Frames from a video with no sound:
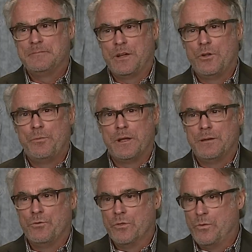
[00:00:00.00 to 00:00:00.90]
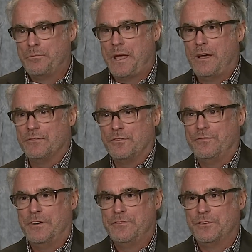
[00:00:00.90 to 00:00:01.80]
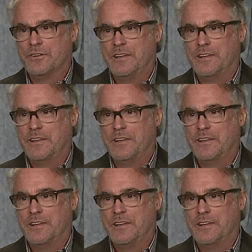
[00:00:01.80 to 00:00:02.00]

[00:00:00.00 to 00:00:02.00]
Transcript: I would hope I get more than one pound for 500